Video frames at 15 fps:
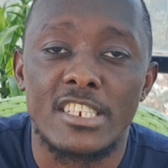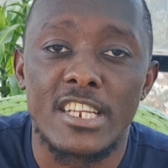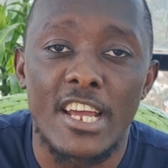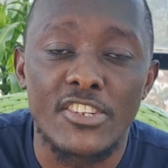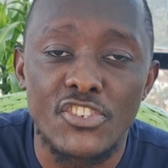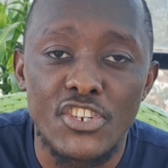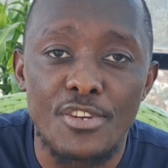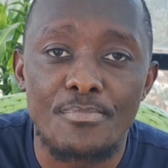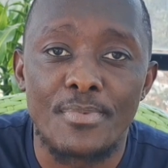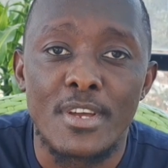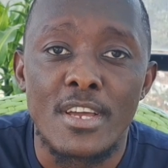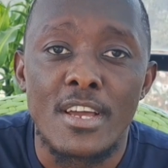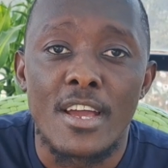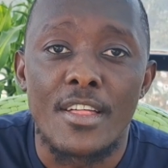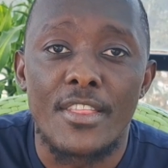internship
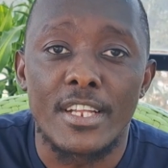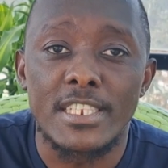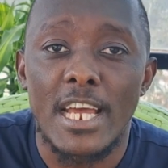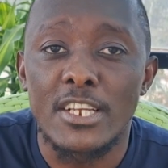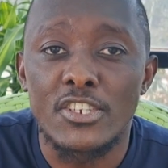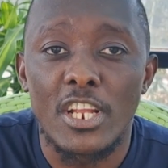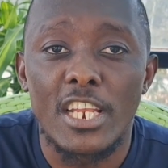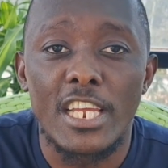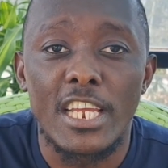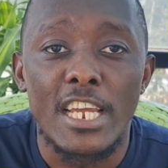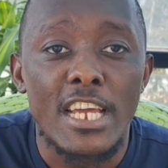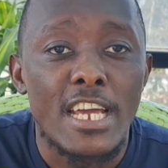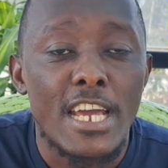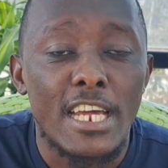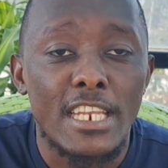that actually
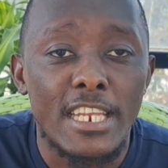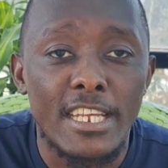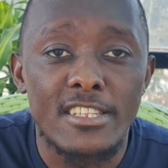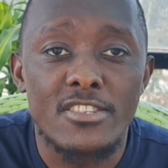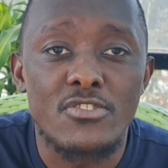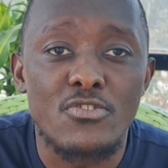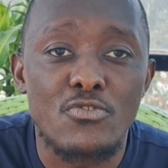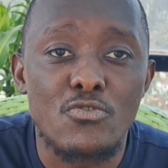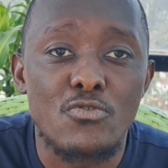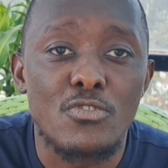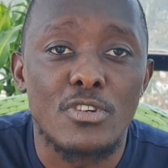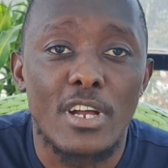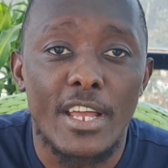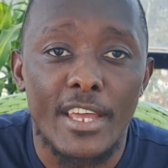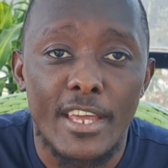lets
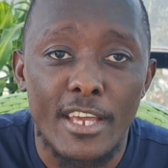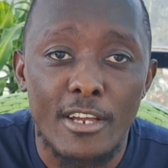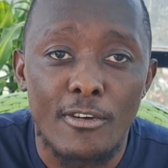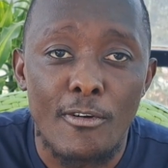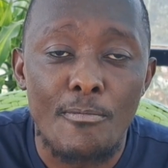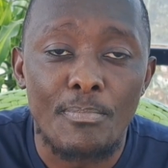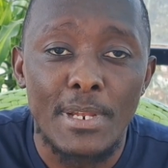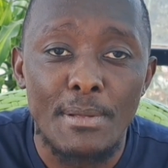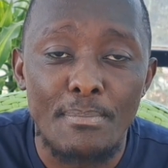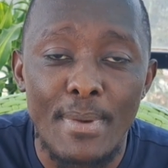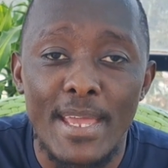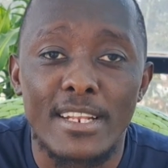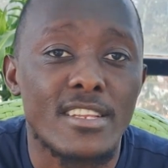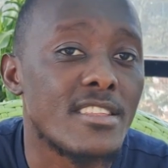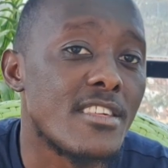you
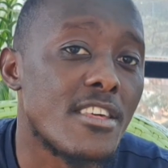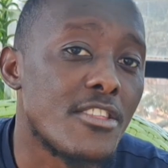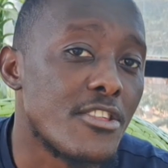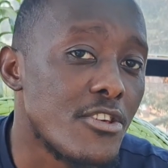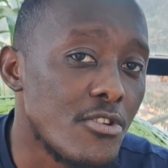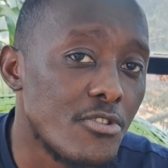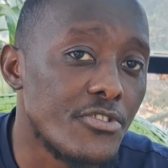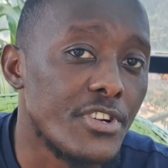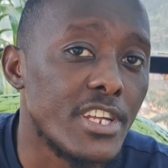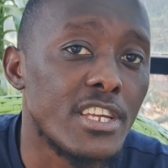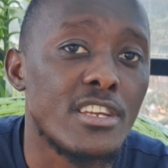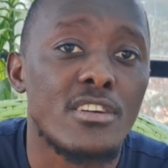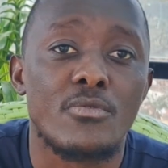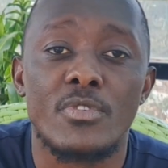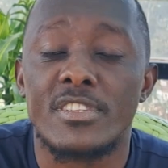complement the
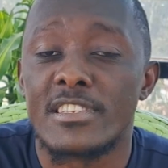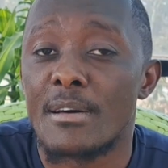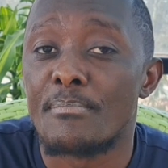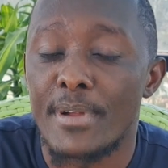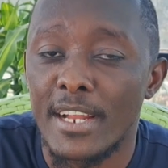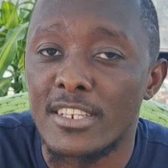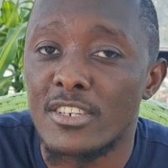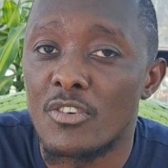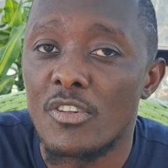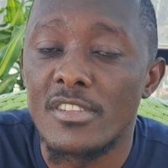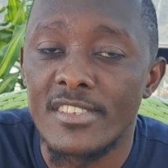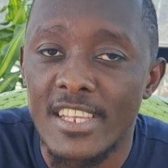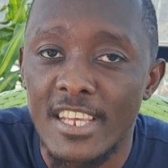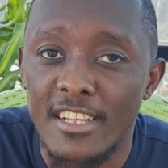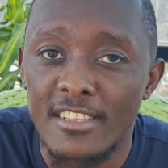theory with some practical
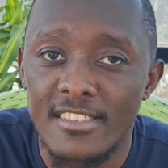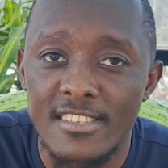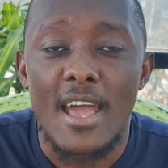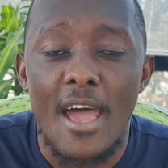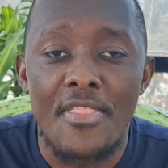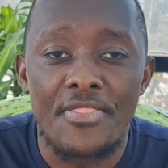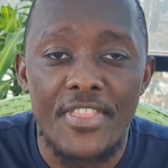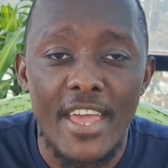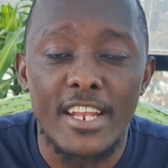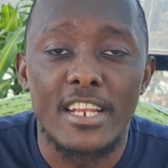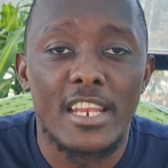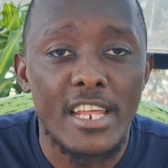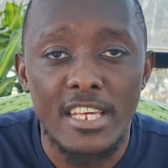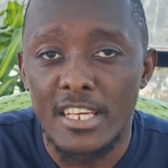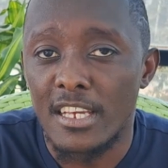skills, and
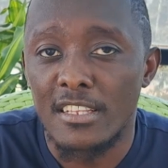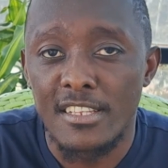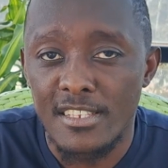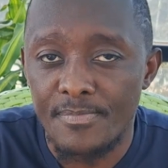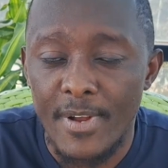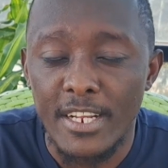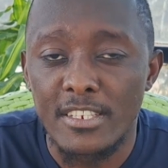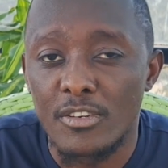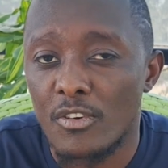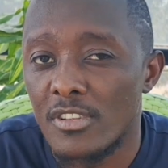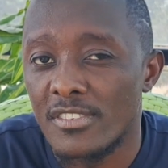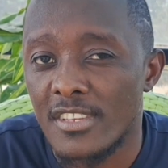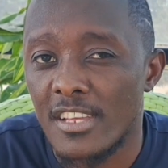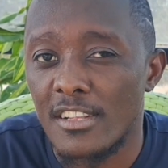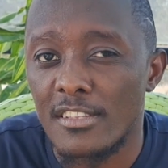then linking these
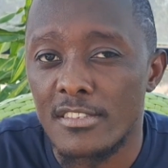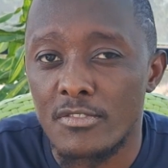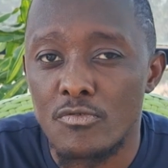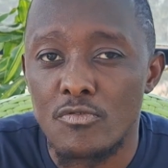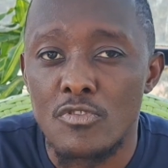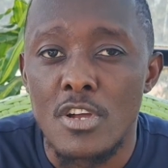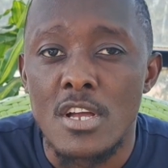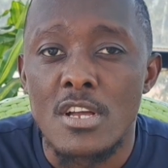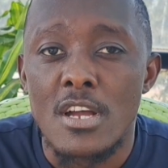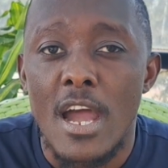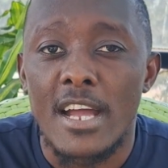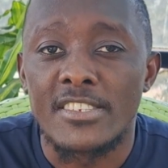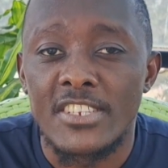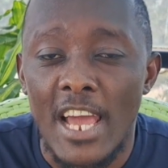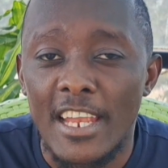practical skills to
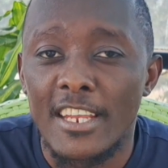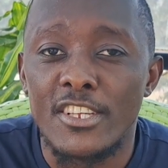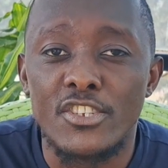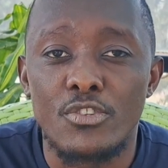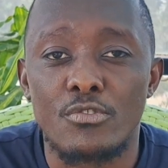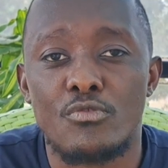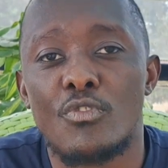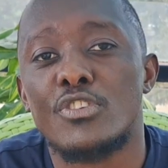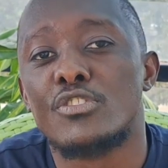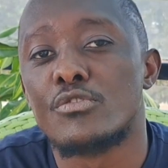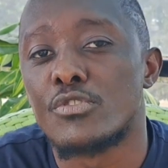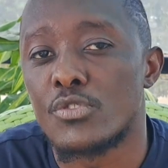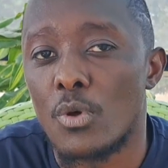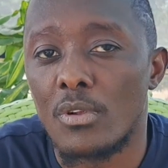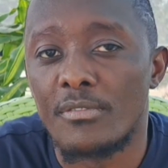a challenge you'd want
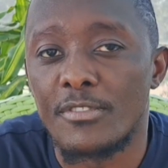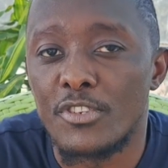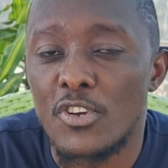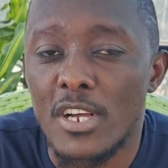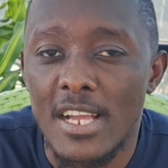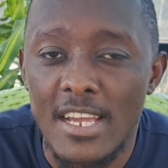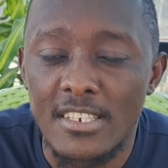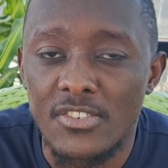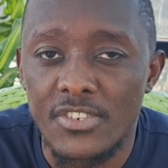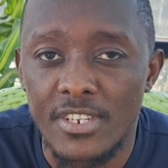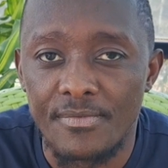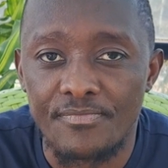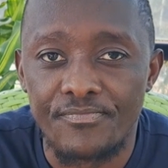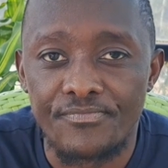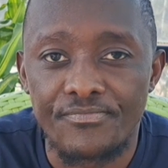to solve in your country.
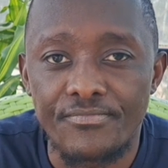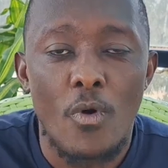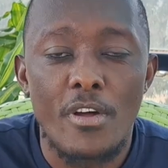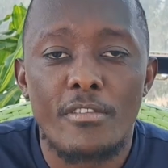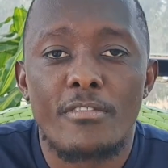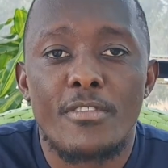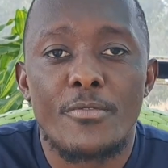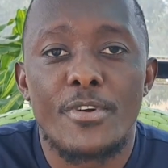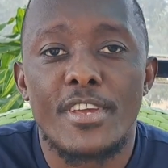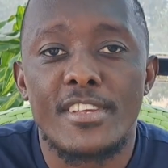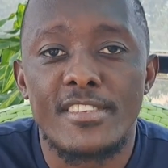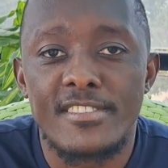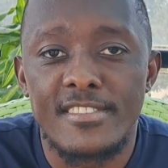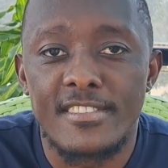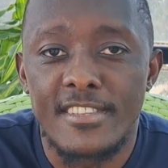One of the
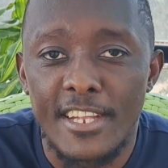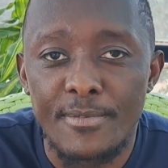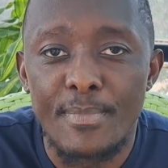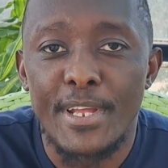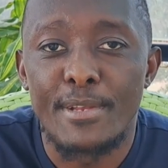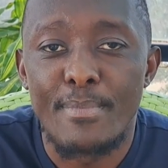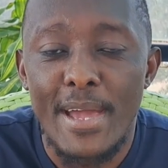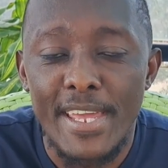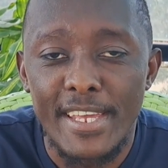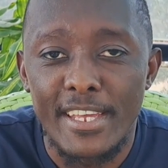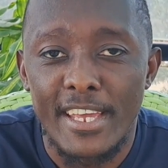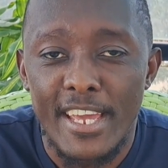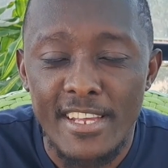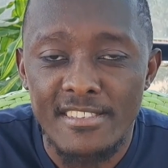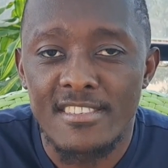ways that made
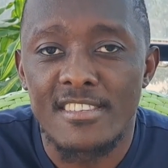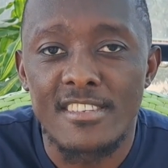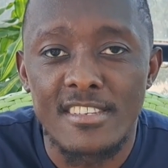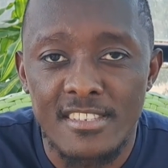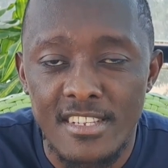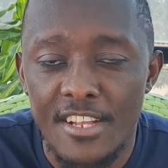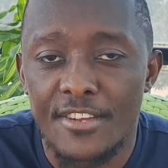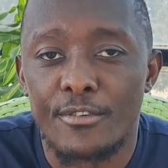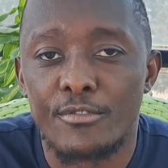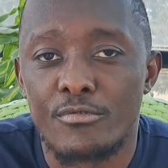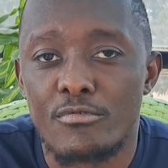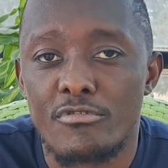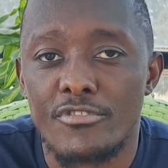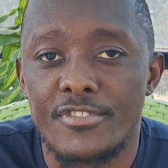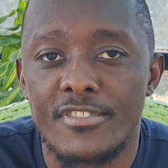my essay stand
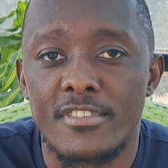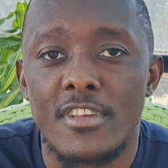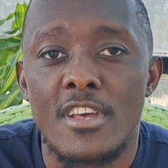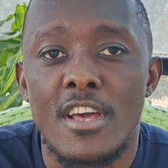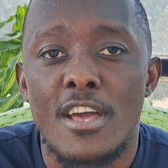out was